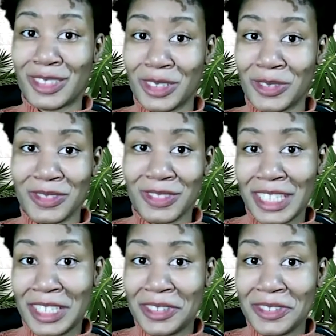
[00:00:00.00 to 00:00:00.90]
don't,
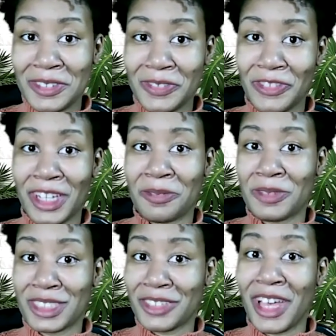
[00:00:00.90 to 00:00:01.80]
you know, fret,
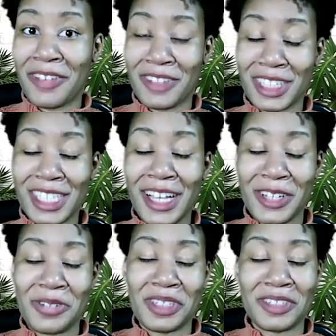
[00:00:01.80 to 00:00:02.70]
we still have a lot
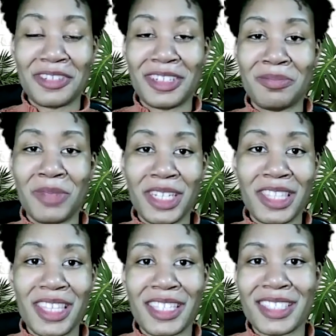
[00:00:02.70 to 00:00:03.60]
going on,
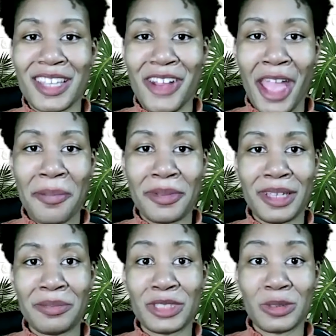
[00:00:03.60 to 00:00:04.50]
many things that are
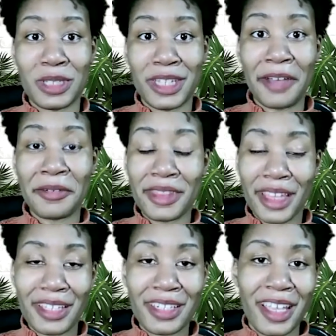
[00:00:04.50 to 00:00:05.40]
happening between now and
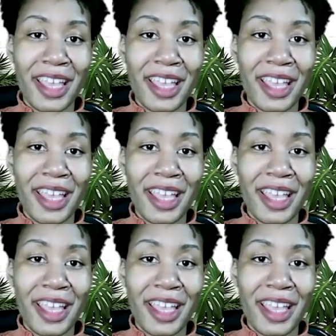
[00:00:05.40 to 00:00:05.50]
then